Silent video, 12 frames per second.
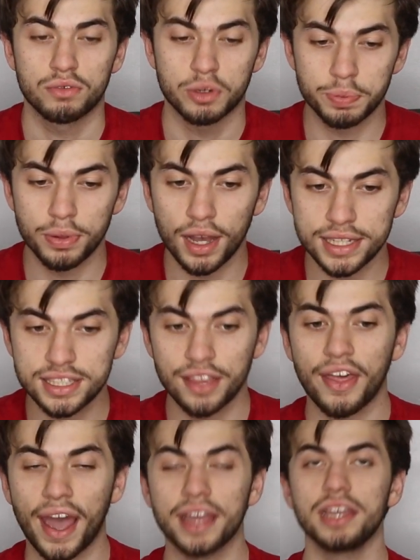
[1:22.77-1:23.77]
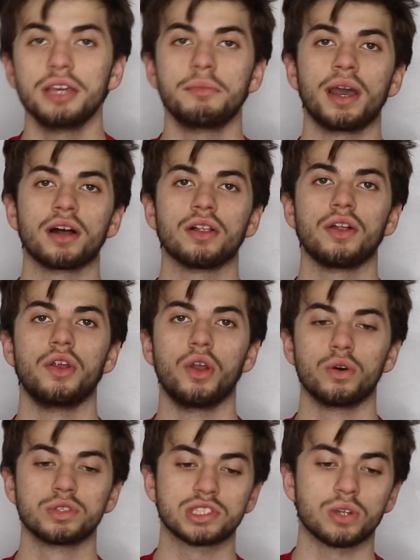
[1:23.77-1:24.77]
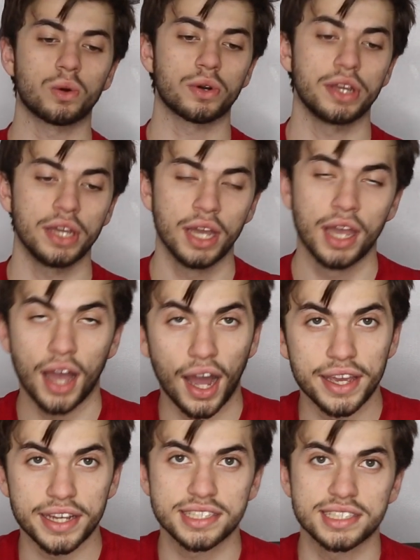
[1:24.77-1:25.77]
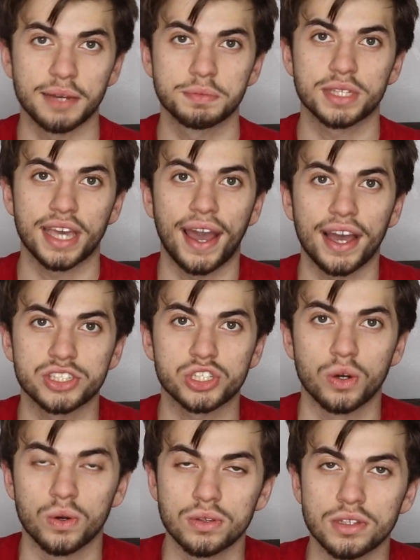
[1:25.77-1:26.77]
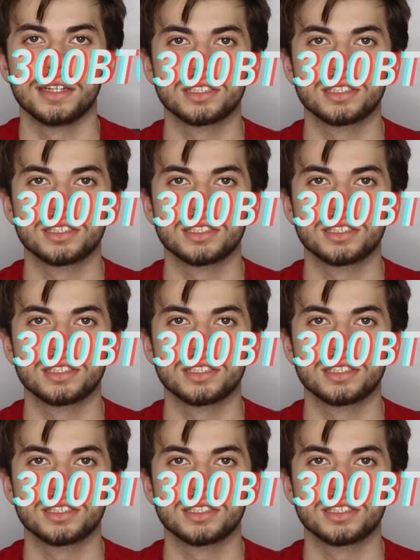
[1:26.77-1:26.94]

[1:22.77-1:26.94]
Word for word: replied to that email, no sorry, I accept cash only.